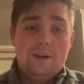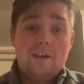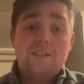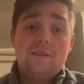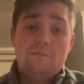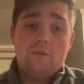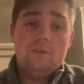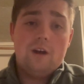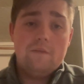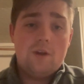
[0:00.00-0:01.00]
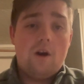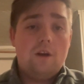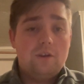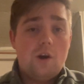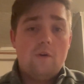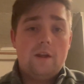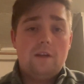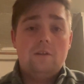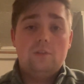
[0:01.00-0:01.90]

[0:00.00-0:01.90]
a symbol of the ongoing